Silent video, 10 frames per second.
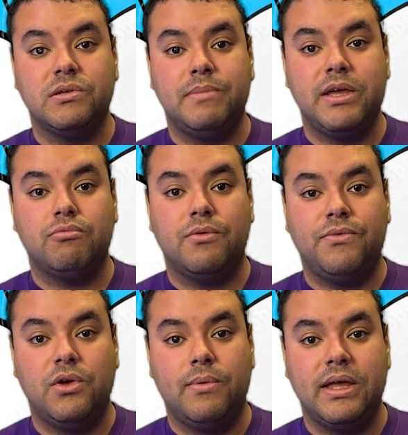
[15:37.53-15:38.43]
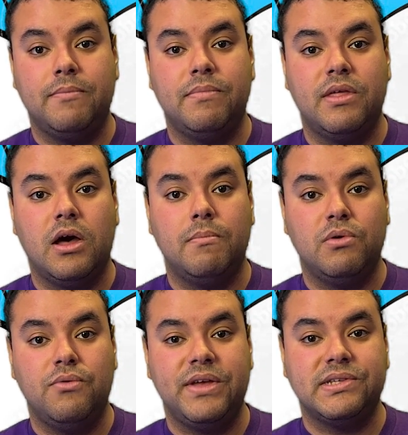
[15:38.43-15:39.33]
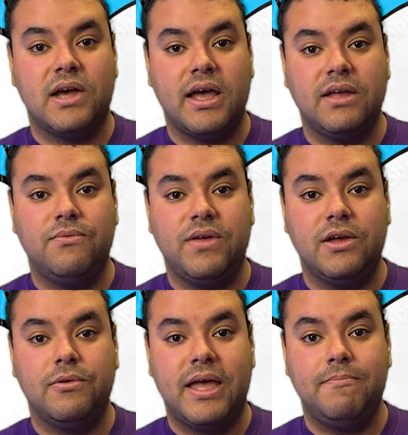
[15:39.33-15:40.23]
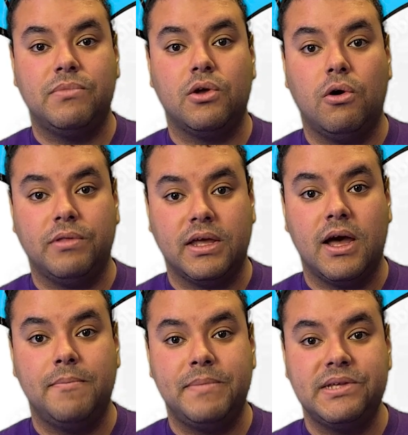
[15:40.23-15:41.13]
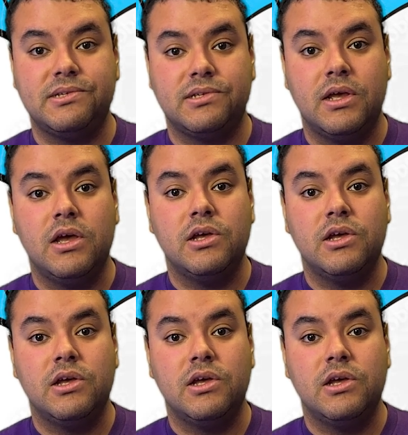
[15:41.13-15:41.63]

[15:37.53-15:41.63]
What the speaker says: to be reviewing the movie tie-in video game, The Golden Compass.